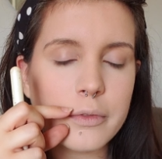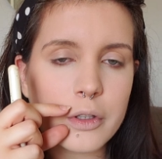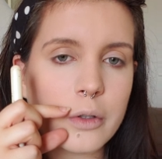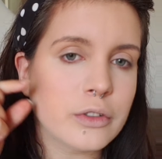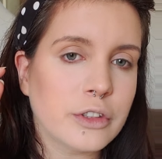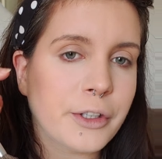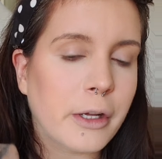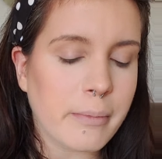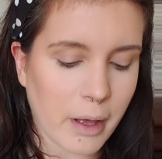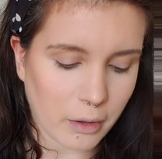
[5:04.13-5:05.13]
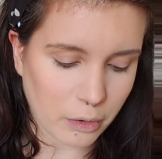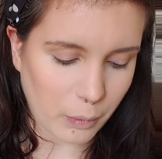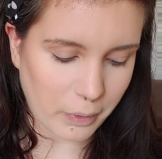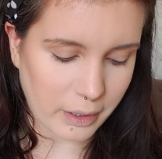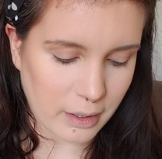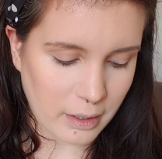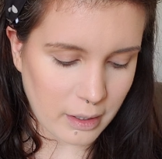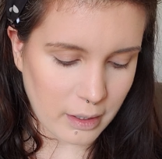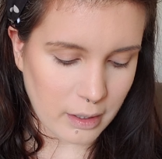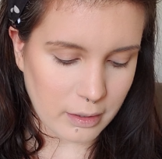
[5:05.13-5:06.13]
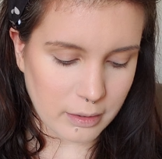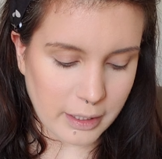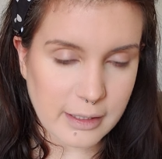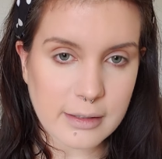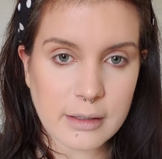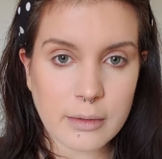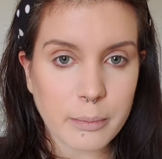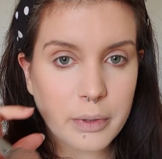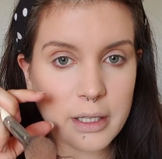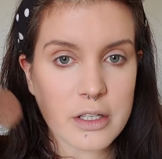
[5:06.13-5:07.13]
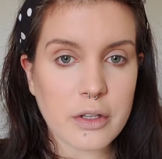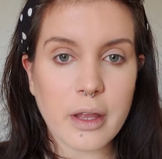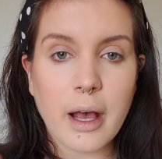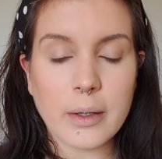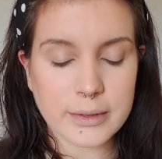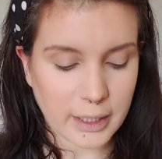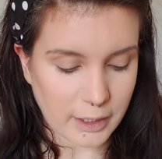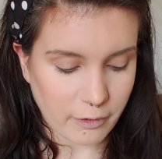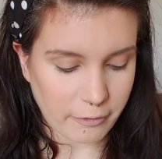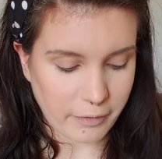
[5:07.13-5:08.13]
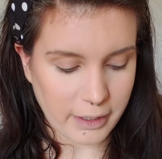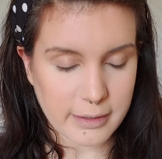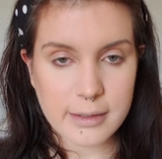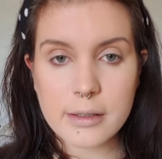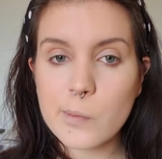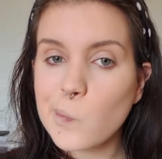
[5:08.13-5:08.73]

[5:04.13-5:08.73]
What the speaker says: closer to your mouth. We want it nice and blended to the outside of our face.